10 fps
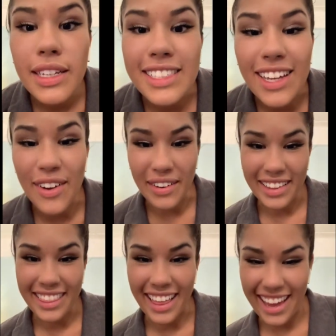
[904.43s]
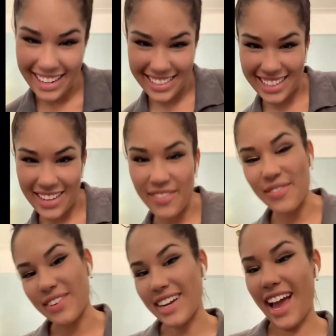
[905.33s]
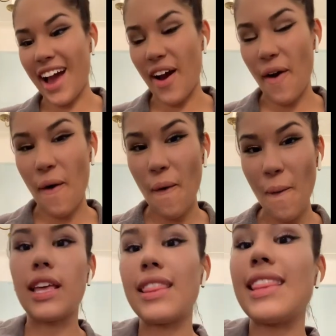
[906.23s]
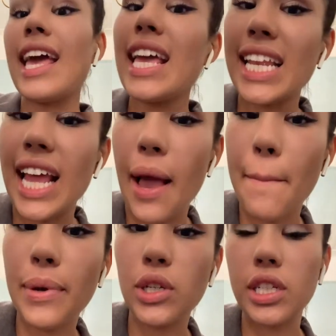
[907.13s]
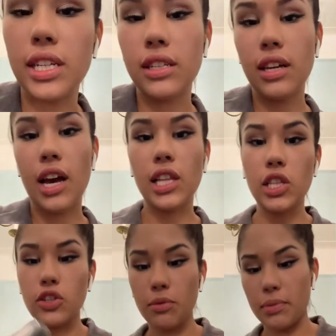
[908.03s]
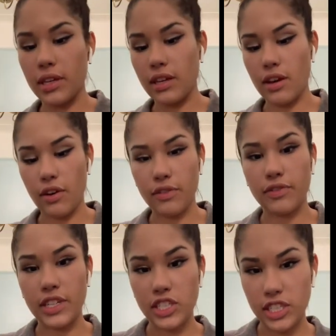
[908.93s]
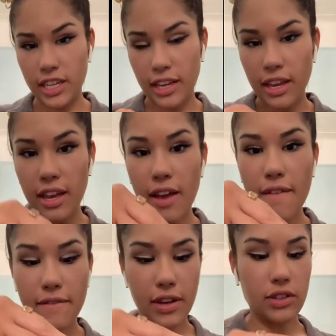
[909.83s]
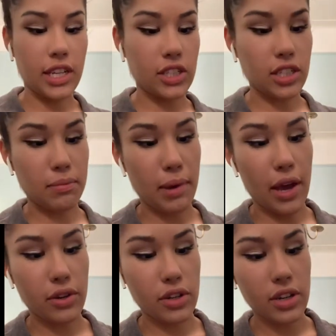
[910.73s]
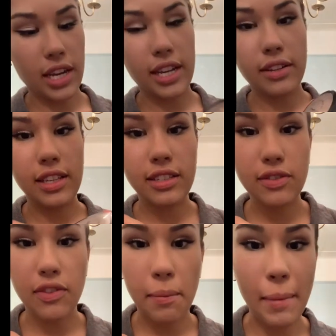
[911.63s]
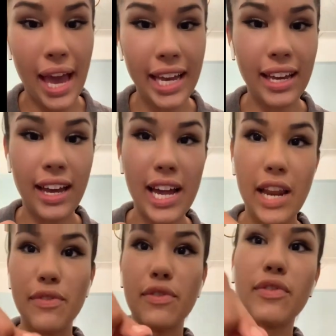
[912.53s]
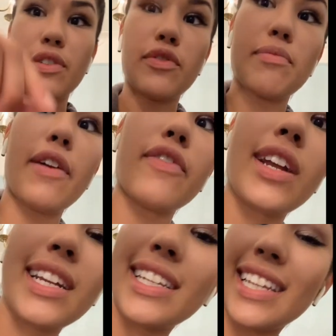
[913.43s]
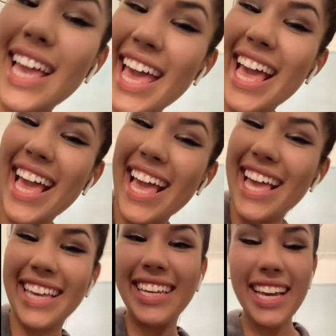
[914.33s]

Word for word: So that is it for now. And then I put a little bit of finishing foundation powder and this is from MAC. I got it for free from my friend. Hey.